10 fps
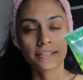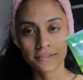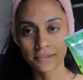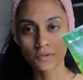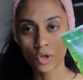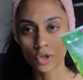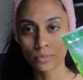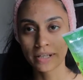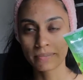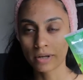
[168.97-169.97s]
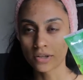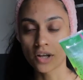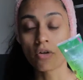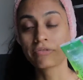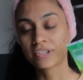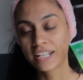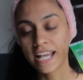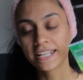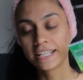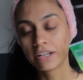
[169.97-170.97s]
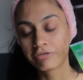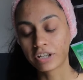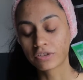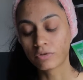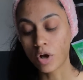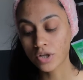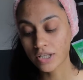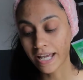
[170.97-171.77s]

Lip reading: this is going to be it, because obviously I need a face wash,